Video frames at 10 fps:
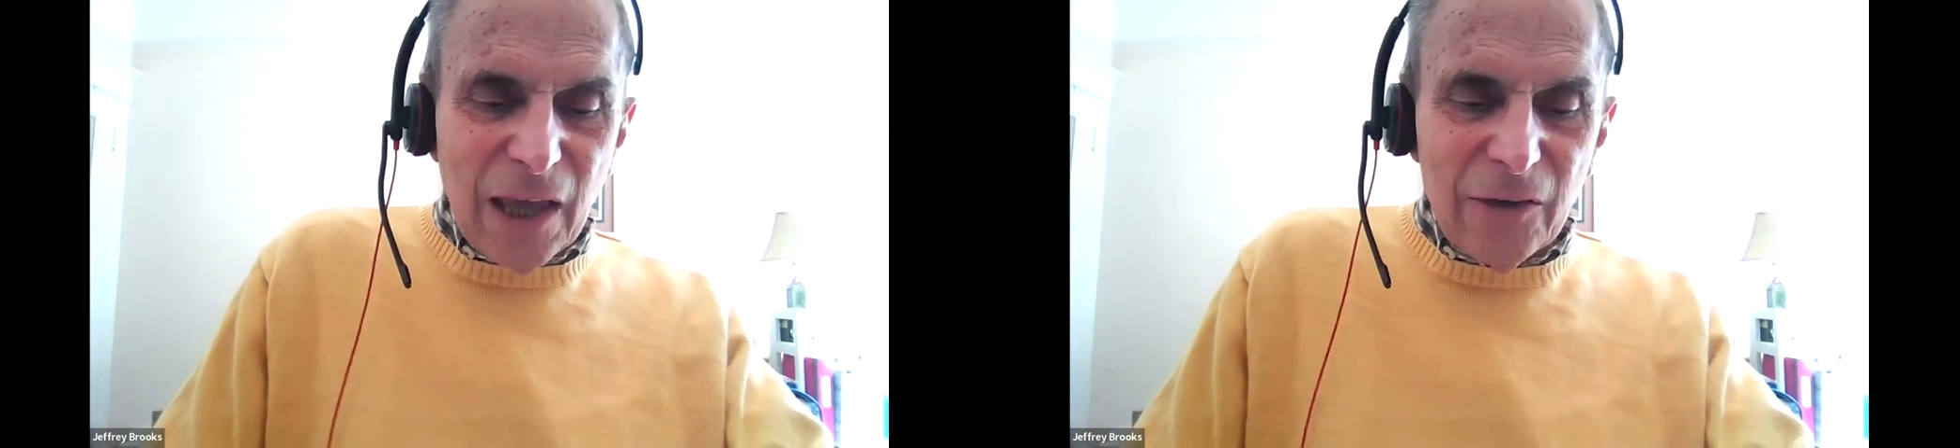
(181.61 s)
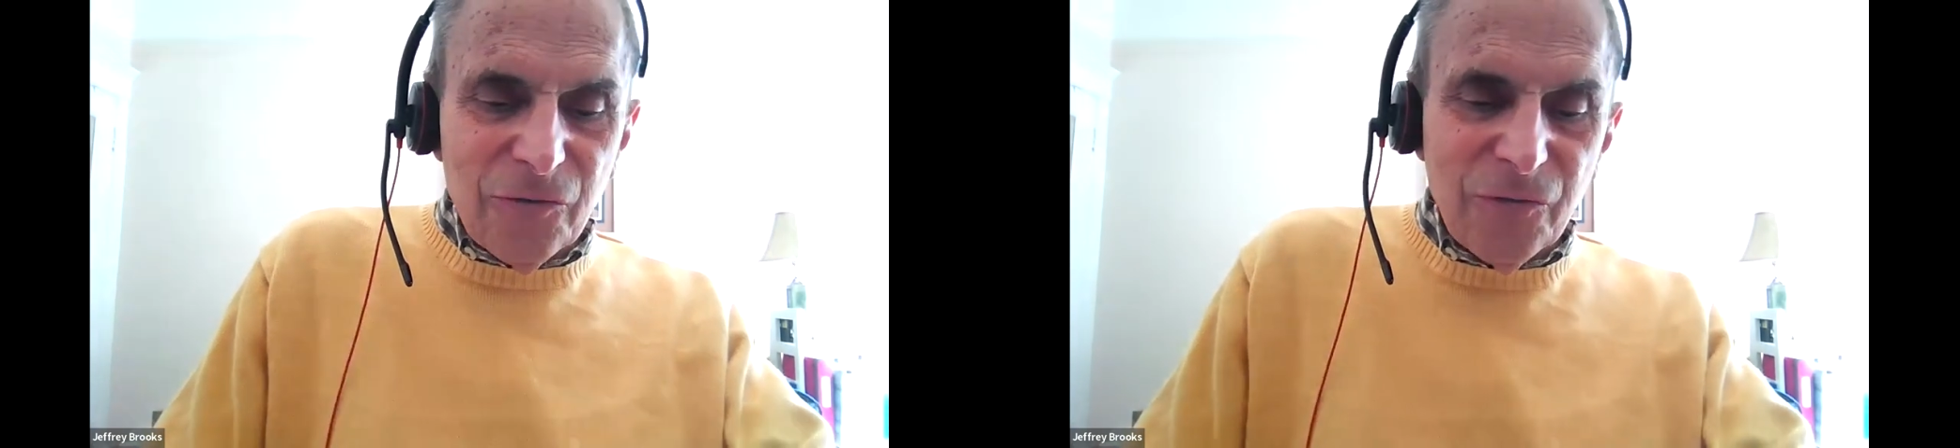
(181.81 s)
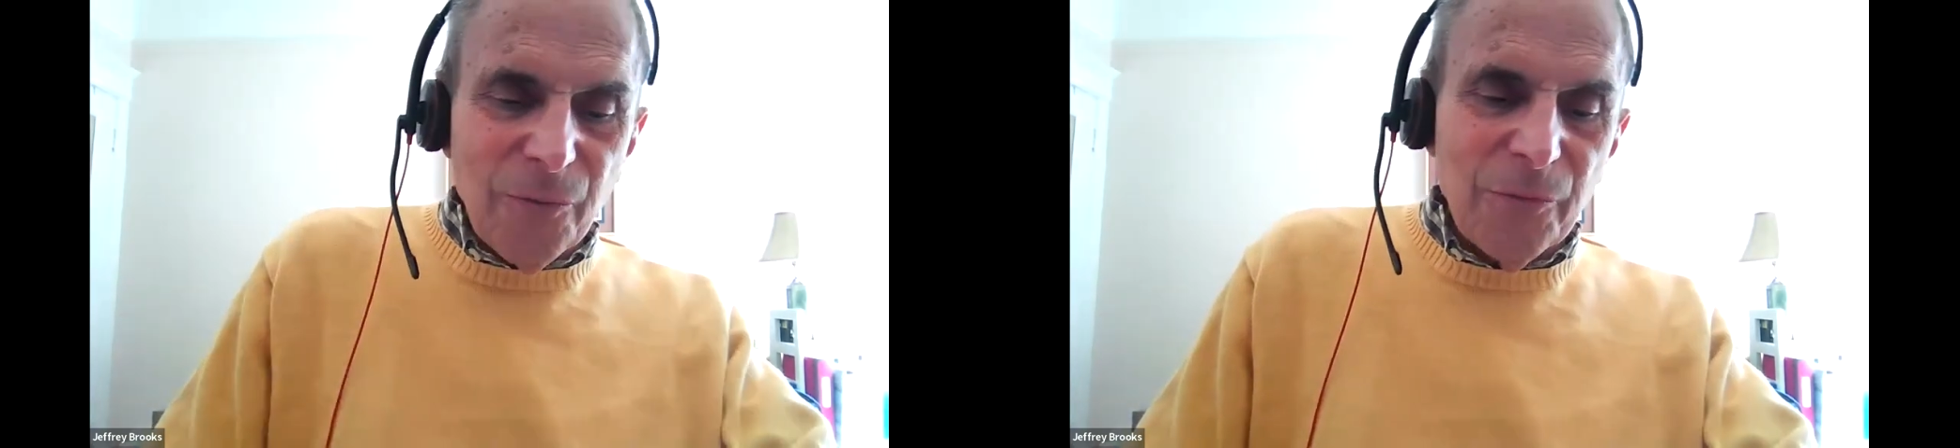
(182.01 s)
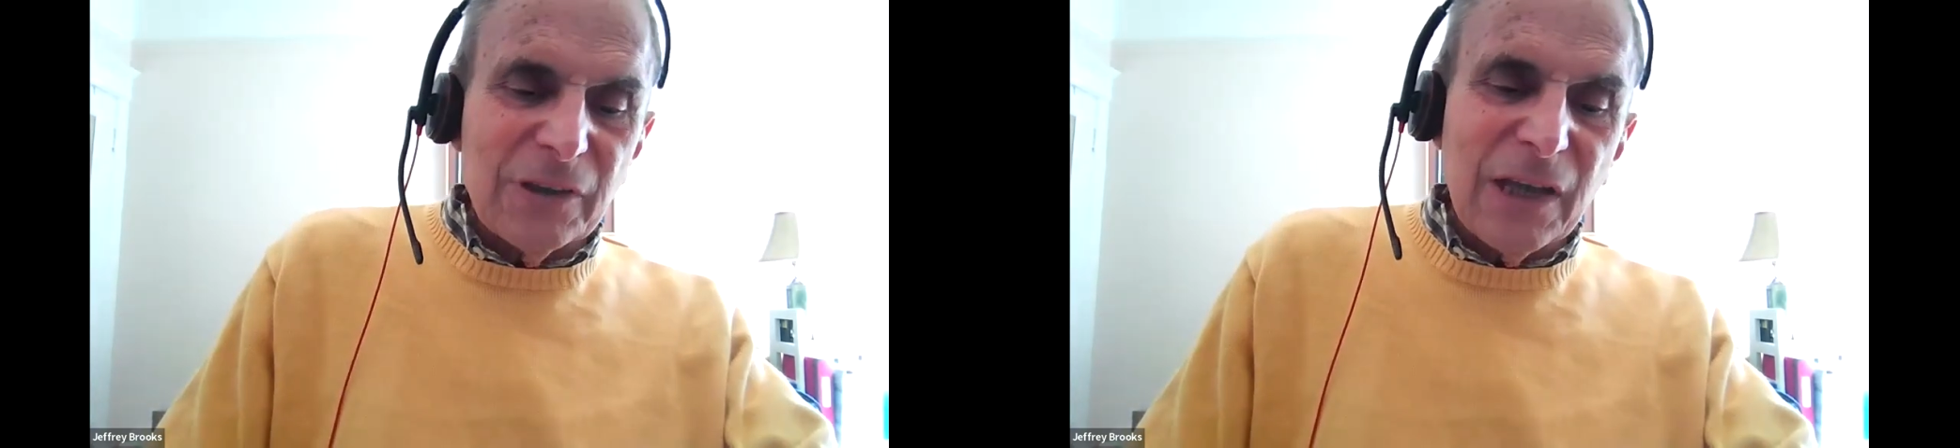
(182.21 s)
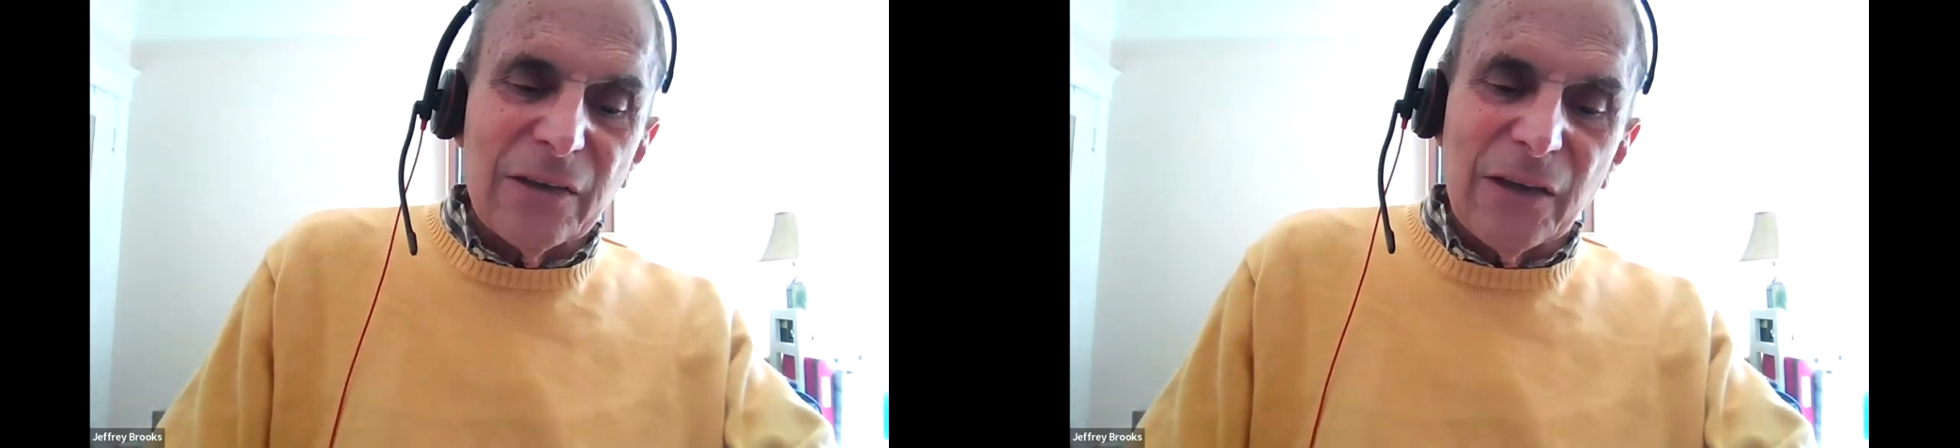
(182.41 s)
dates from
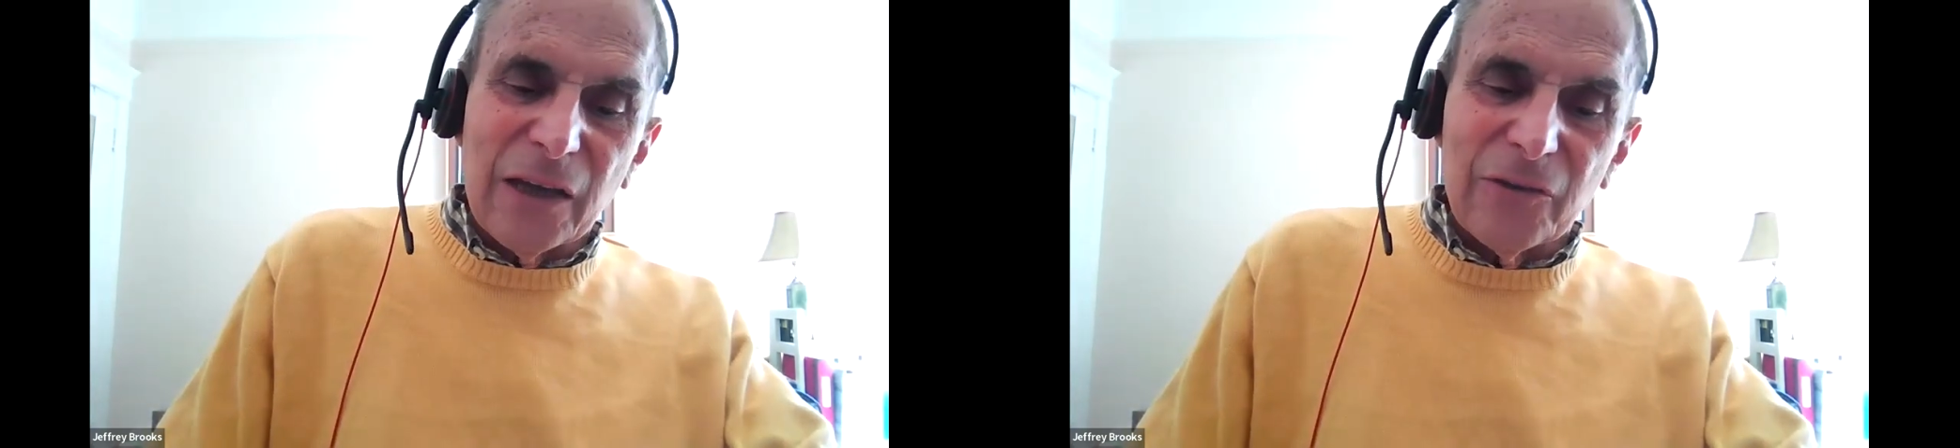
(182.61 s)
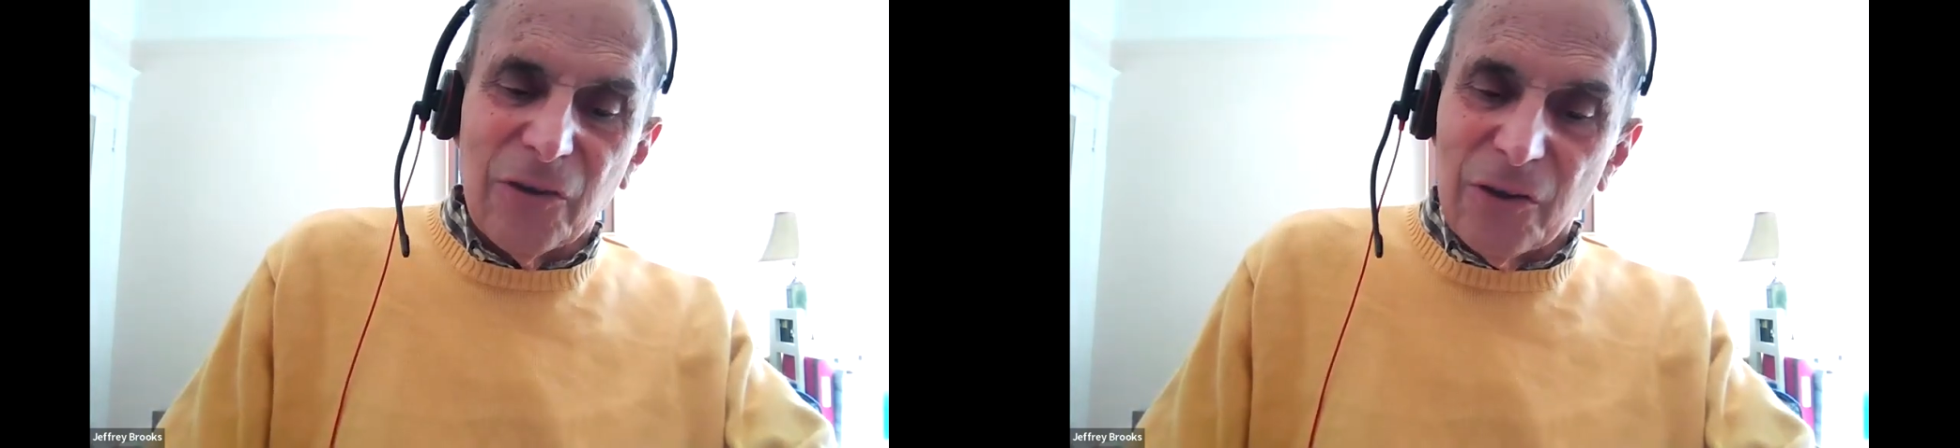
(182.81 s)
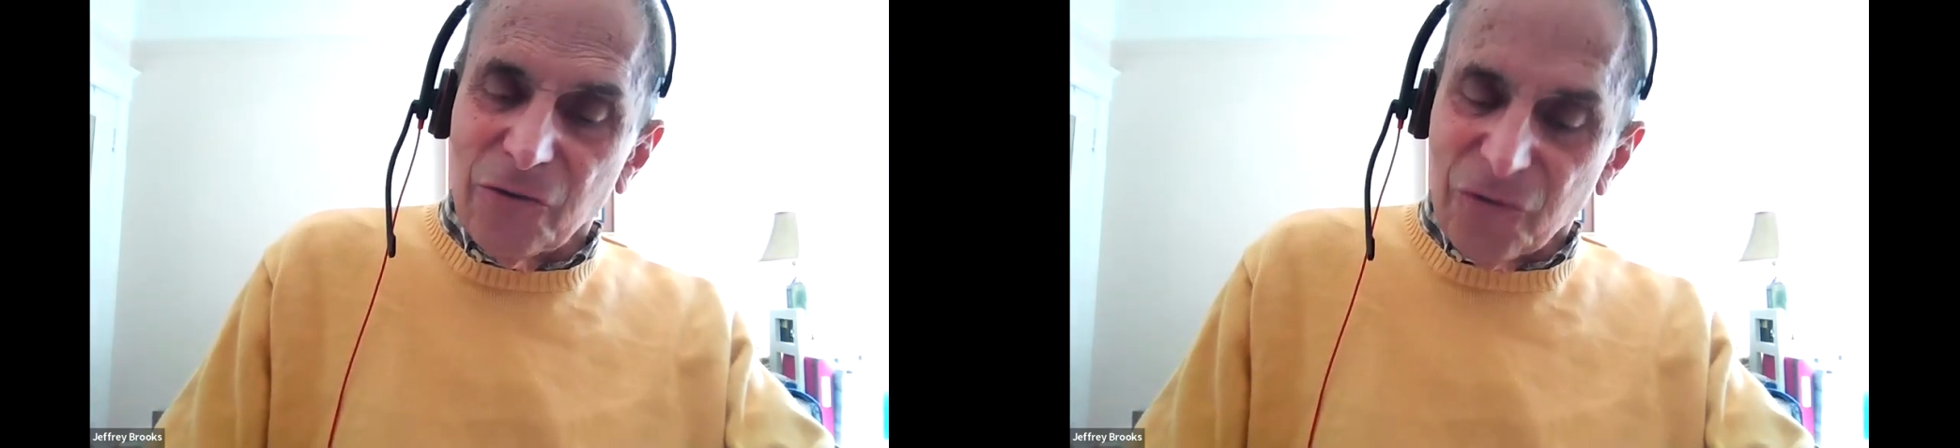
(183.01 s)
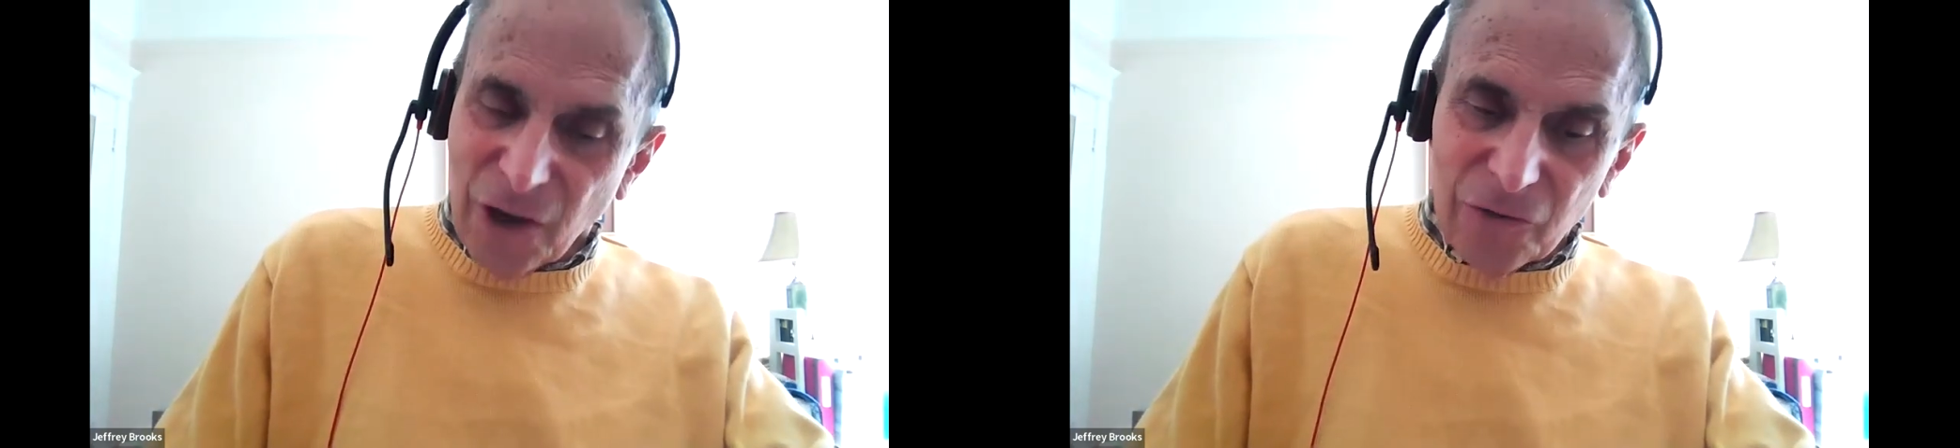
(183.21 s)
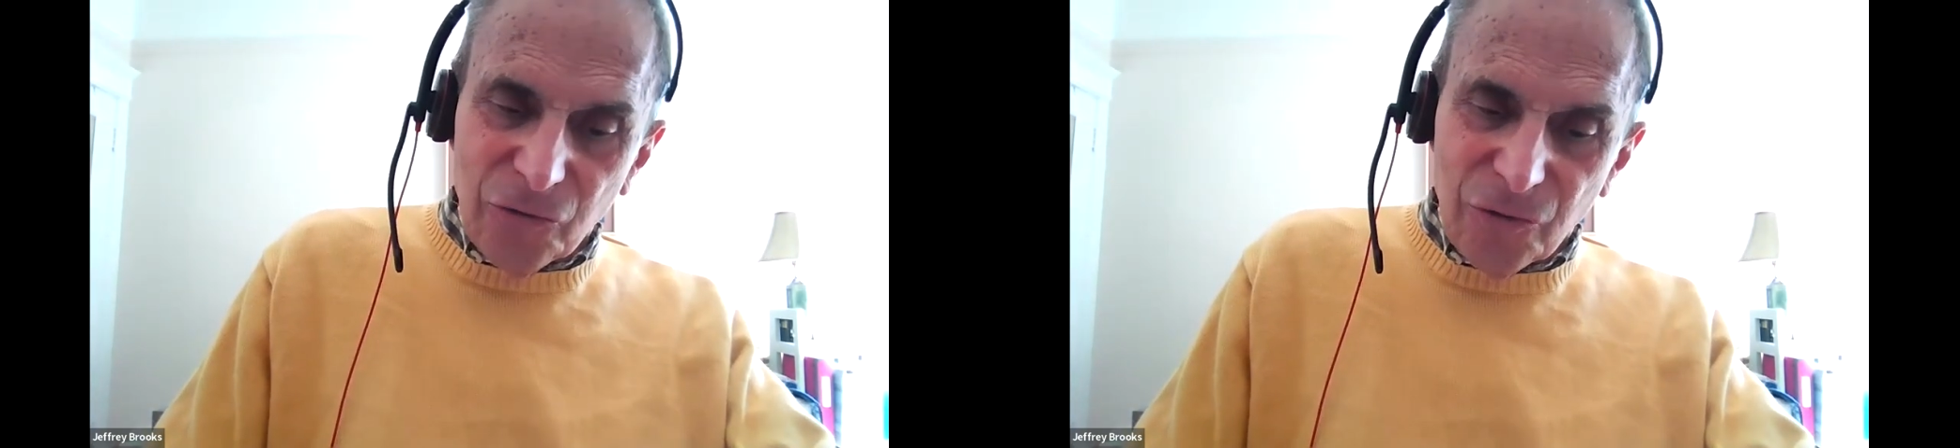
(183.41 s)
the late 19th
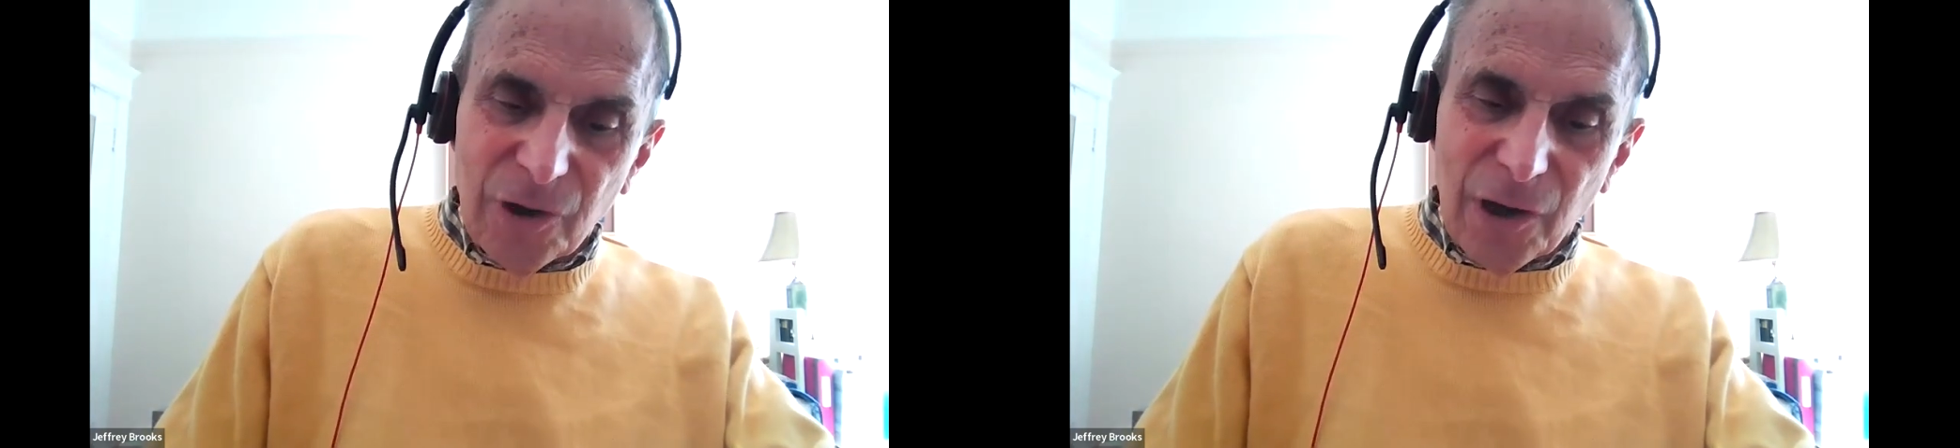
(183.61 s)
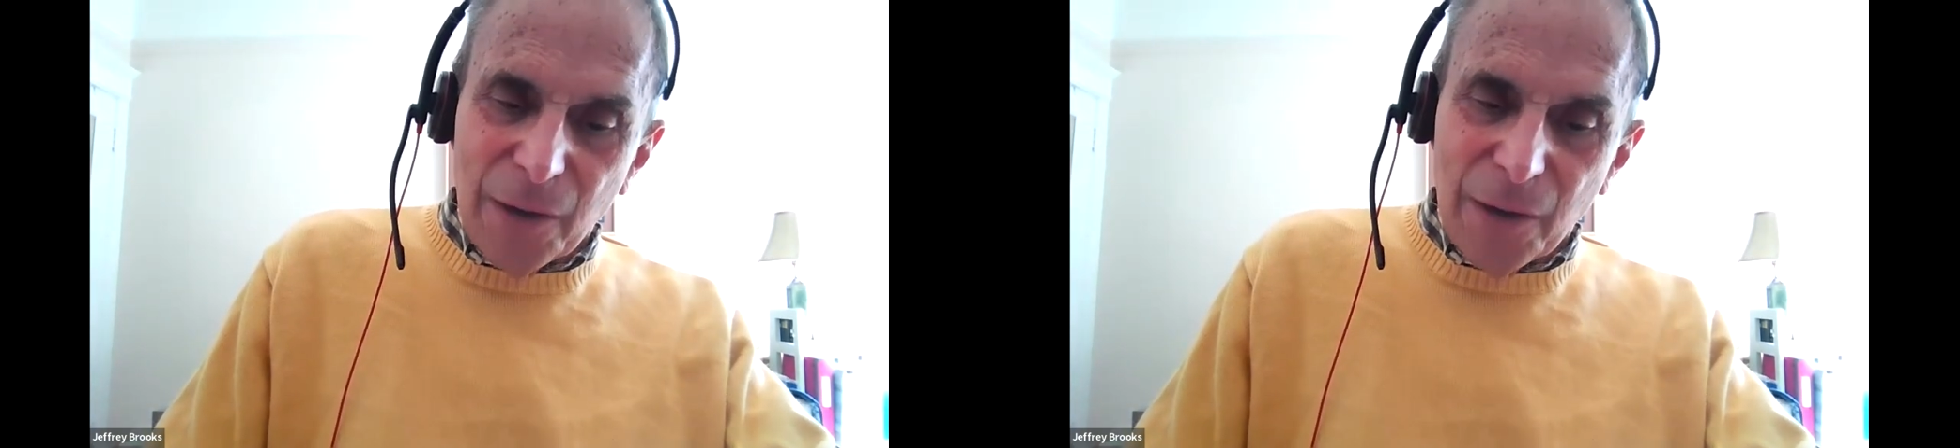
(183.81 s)
century.